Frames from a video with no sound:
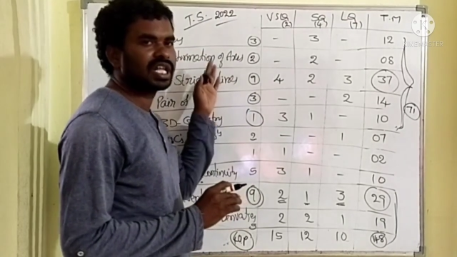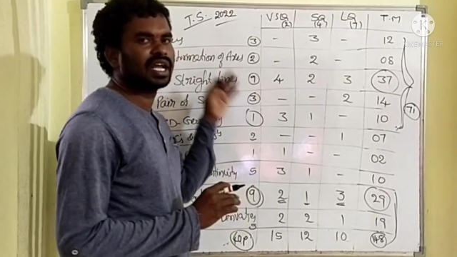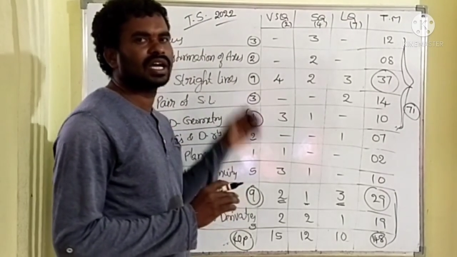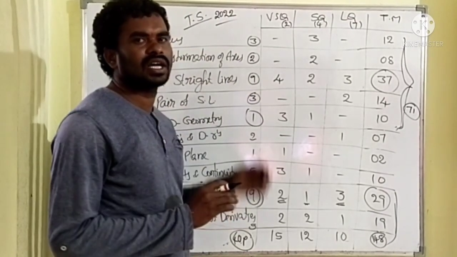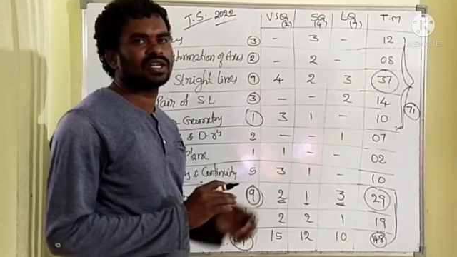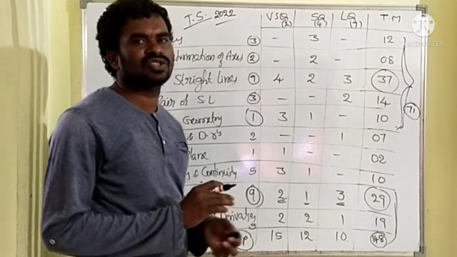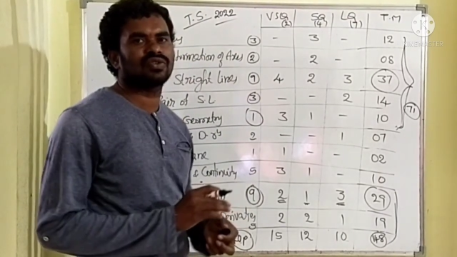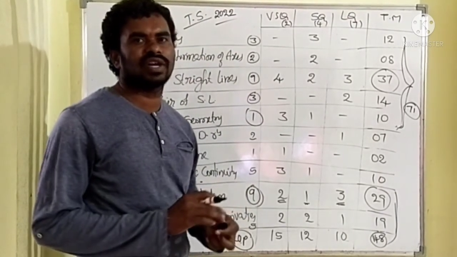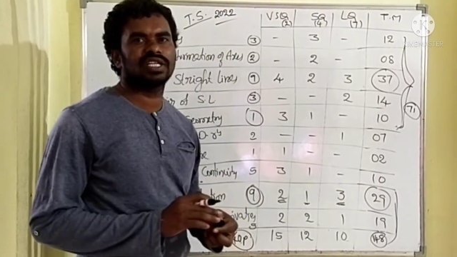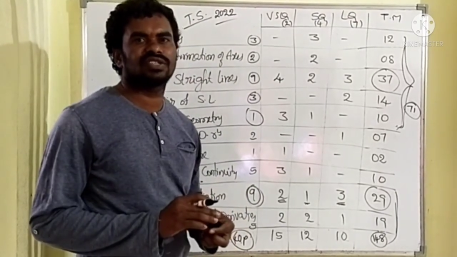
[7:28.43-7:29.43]
Telangana
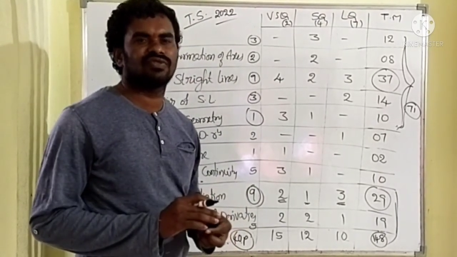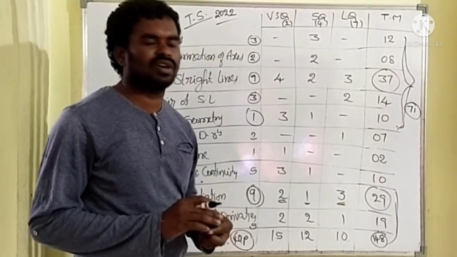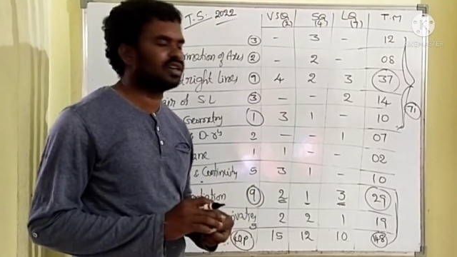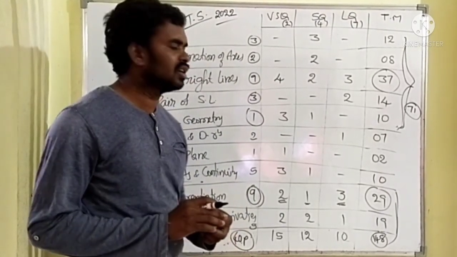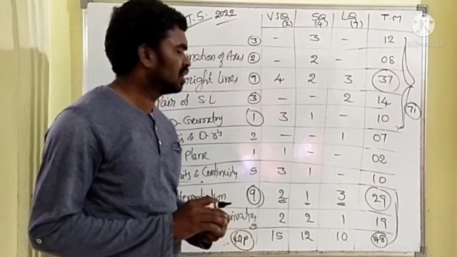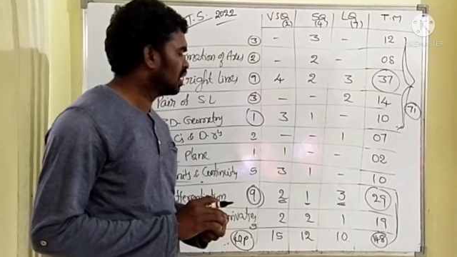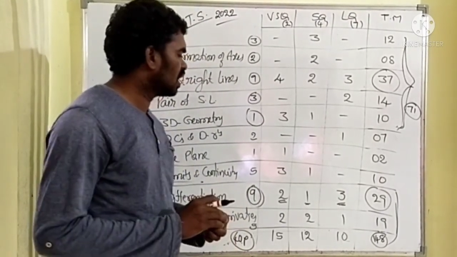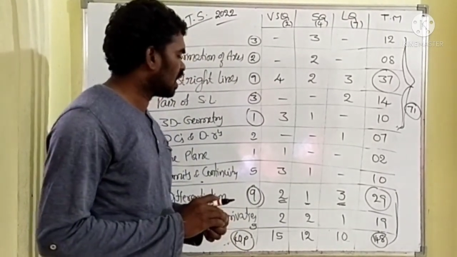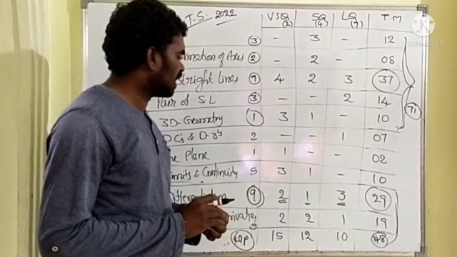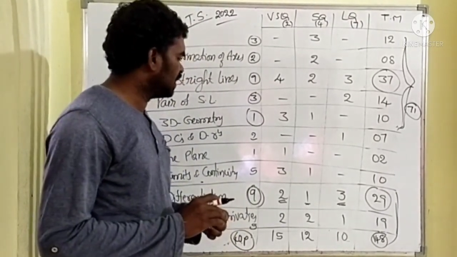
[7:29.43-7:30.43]
students for,
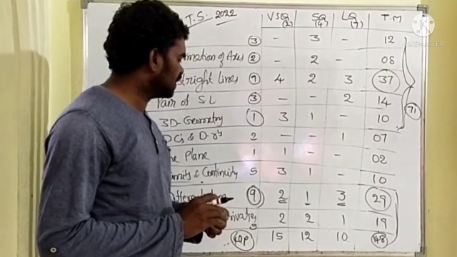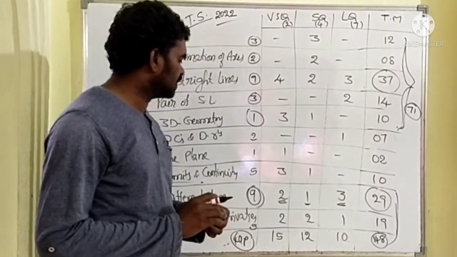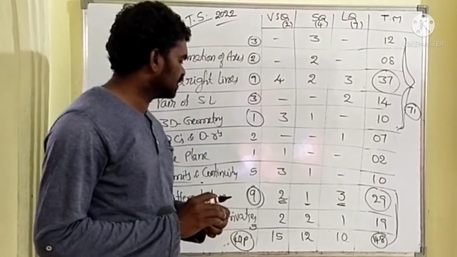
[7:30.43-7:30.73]
and